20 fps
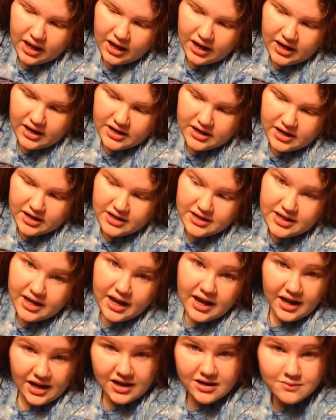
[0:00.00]

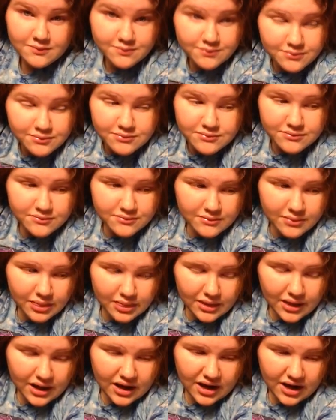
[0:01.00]
And
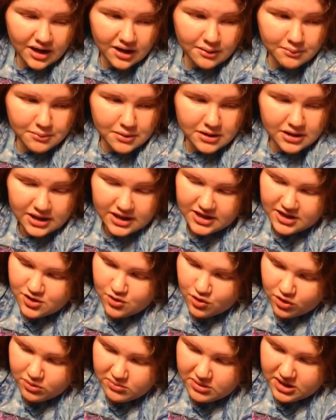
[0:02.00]
like
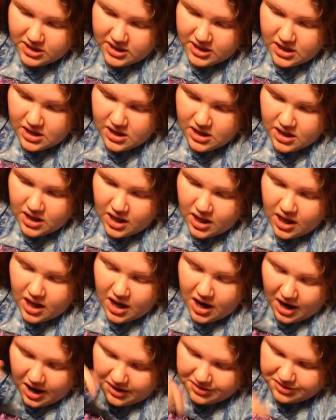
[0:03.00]
normally,
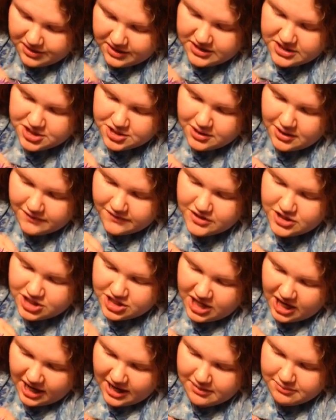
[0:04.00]
unless you have a
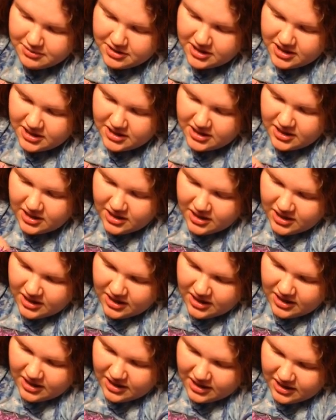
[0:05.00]
GI bleed,
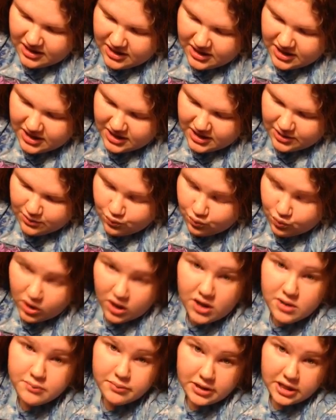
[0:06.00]

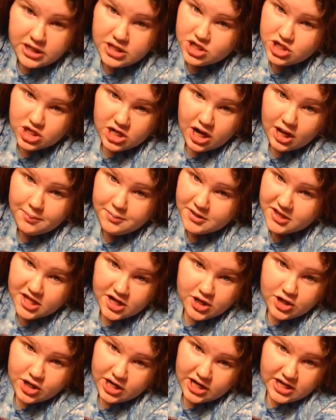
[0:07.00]
one, blood should not be
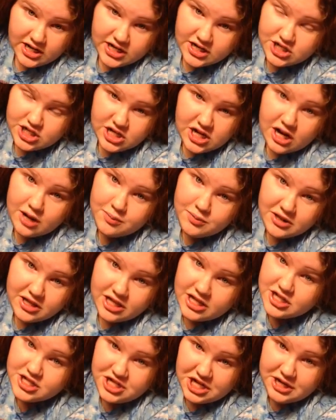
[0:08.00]
that red. It should not be,
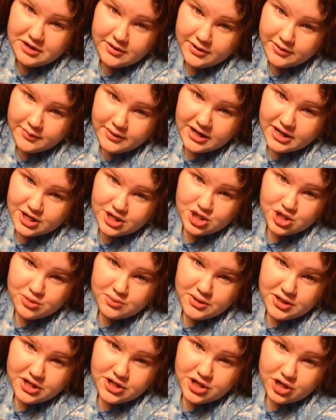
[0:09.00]
like, cherry red. It should
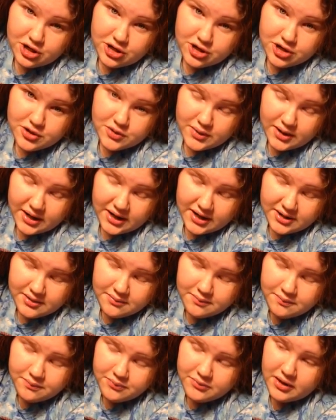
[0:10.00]
be a darker
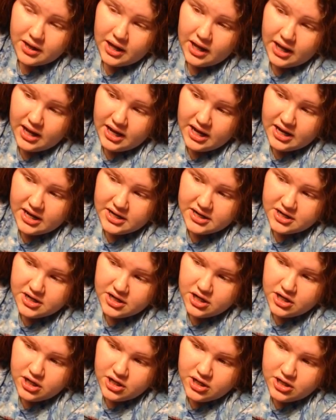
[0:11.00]
red. And
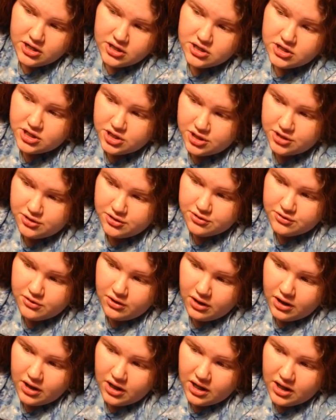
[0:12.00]

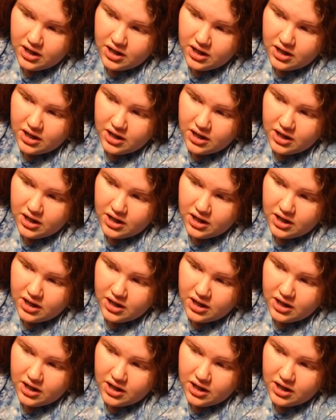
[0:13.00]
two,